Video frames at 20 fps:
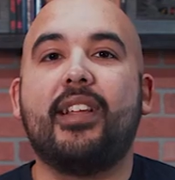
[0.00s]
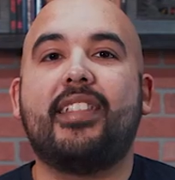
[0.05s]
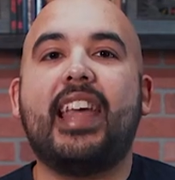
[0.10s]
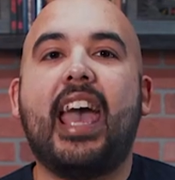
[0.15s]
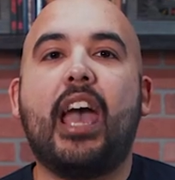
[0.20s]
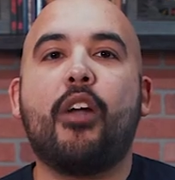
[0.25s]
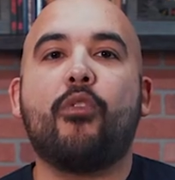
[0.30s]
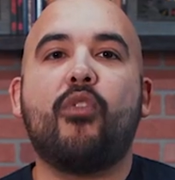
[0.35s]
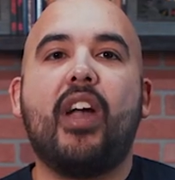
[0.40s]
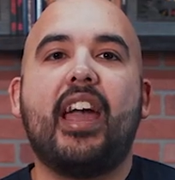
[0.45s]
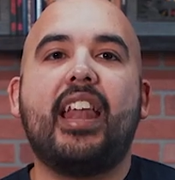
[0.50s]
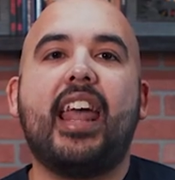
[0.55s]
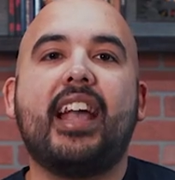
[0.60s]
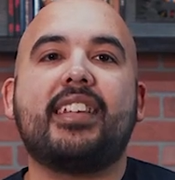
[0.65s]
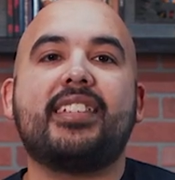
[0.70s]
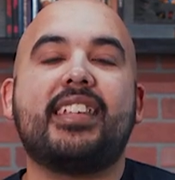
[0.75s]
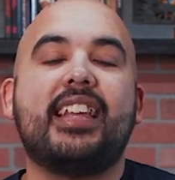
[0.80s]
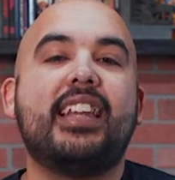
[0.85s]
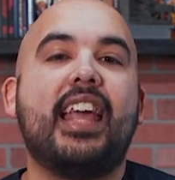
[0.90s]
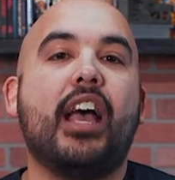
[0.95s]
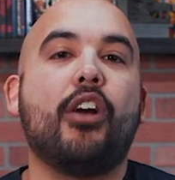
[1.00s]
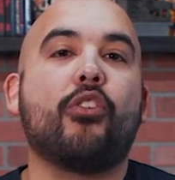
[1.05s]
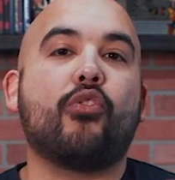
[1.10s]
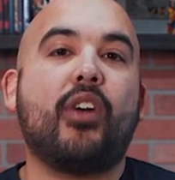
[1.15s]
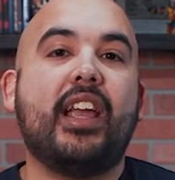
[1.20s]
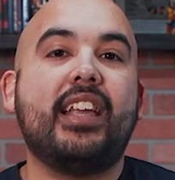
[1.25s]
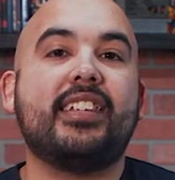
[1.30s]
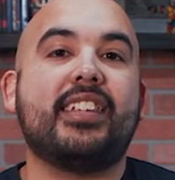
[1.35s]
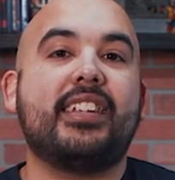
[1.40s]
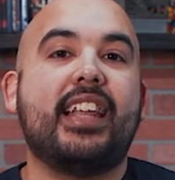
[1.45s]
with that, Red X and now
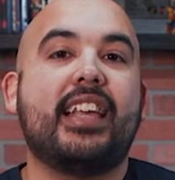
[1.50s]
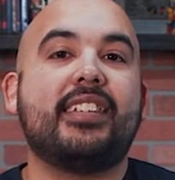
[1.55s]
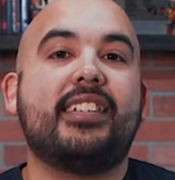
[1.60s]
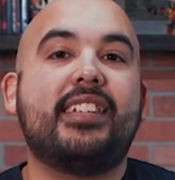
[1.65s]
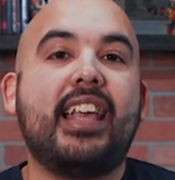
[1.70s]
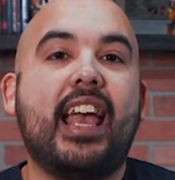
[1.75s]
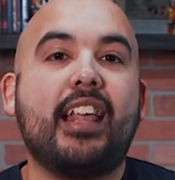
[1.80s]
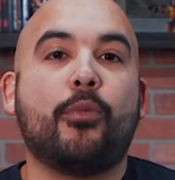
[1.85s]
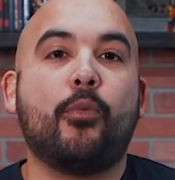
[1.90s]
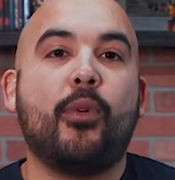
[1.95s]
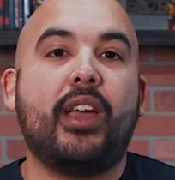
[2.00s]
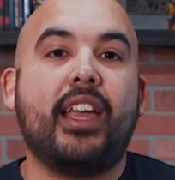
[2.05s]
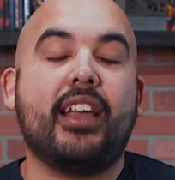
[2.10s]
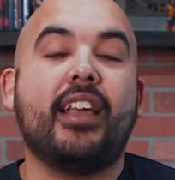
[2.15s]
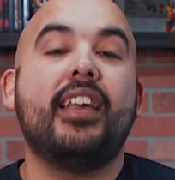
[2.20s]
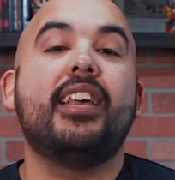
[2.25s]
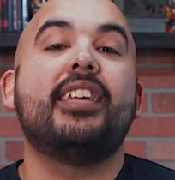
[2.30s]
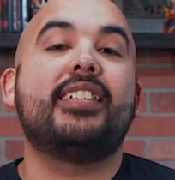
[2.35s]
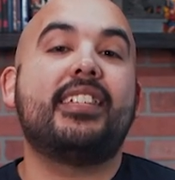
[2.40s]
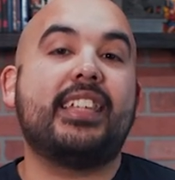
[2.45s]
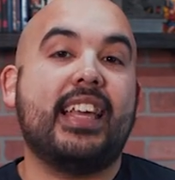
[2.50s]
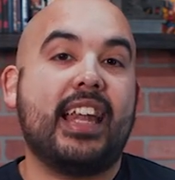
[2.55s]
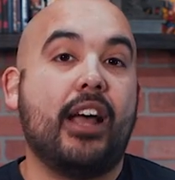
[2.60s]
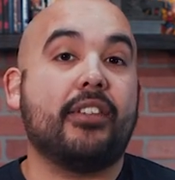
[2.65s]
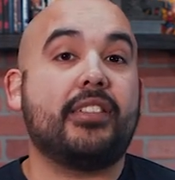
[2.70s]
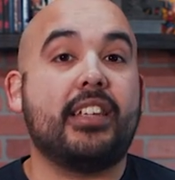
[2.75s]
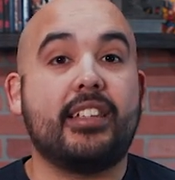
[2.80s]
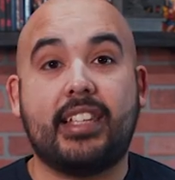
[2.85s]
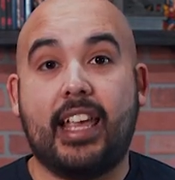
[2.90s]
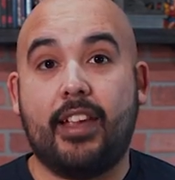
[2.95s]
Grayson as Deathwing set
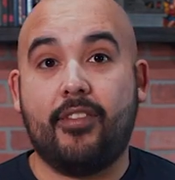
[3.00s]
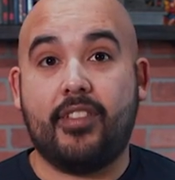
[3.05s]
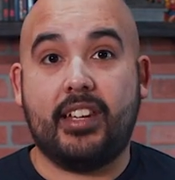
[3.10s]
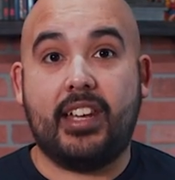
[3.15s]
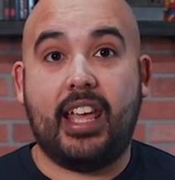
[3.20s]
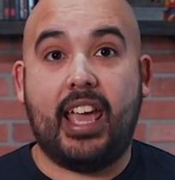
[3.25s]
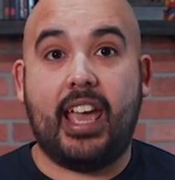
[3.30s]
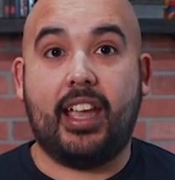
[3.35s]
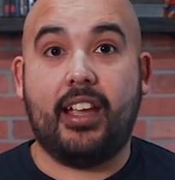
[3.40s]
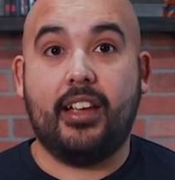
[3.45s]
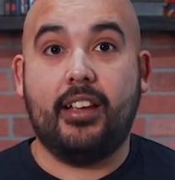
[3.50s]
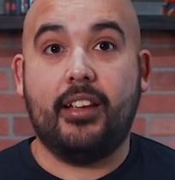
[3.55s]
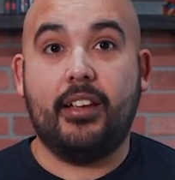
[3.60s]
out to save the day.